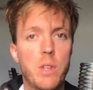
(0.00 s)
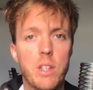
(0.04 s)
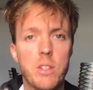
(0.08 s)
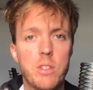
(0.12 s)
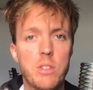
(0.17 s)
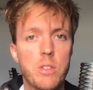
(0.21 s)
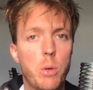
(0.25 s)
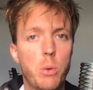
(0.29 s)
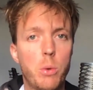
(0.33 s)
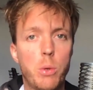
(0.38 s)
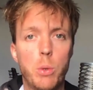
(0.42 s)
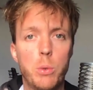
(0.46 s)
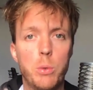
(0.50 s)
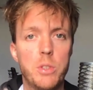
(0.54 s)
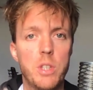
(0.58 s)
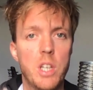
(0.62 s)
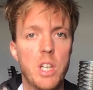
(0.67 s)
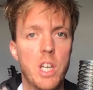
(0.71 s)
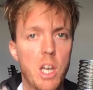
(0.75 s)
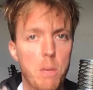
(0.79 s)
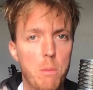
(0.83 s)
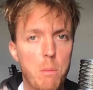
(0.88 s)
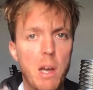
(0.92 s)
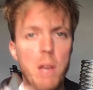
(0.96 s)
That's so cool to
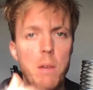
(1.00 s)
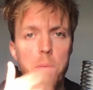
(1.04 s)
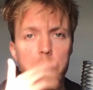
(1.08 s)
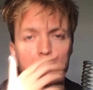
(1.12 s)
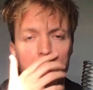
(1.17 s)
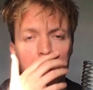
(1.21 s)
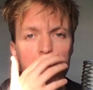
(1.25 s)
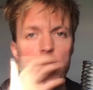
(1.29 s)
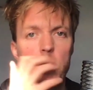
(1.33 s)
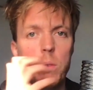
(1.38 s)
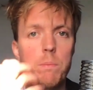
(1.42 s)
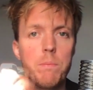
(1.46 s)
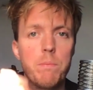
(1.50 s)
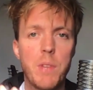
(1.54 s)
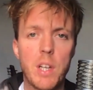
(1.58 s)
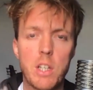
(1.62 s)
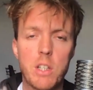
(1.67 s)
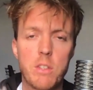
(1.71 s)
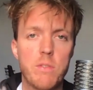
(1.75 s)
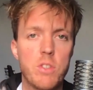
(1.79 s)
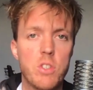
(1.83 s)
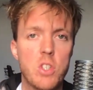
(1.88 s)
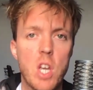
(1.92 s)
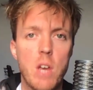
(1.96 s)
hear, mate. Thank you.
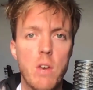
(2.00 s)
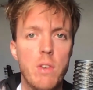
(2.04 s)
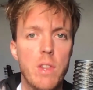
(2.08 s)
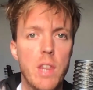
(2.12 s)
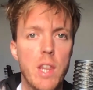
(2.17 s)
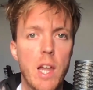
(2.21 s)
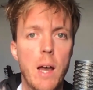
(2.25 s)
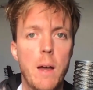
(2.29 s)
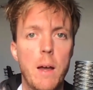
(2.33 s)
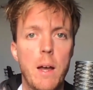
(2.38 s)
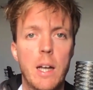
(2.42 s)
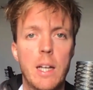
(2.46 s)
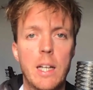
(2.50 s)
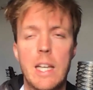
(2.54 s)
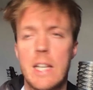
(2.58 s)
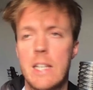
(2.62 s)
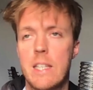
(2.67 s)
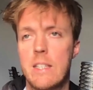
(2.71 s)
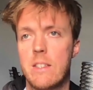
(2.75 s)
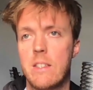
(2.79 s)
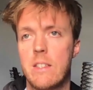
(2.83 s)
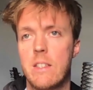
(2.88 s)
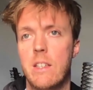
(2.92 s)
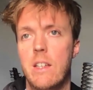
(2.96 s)
Thanks for sharing that. I
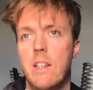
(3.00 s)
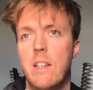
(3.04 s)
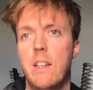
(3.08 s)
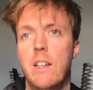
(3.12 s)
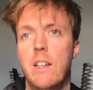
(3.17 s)
guess